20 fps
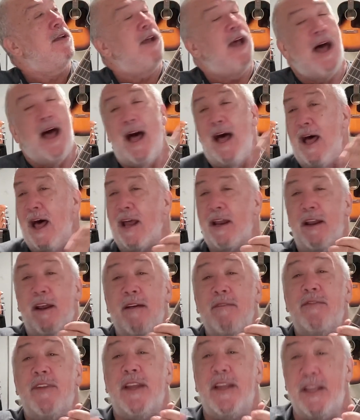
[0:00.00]
I
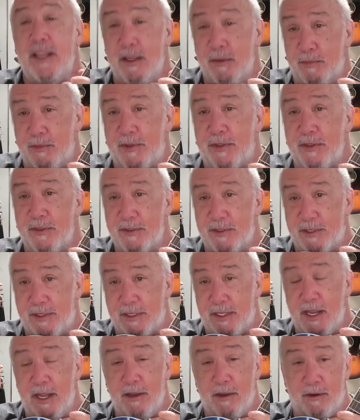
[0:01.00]
love the Gibson
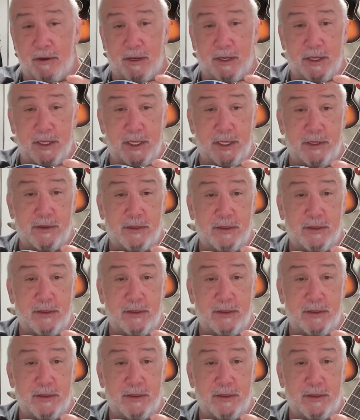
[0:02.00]
scale length.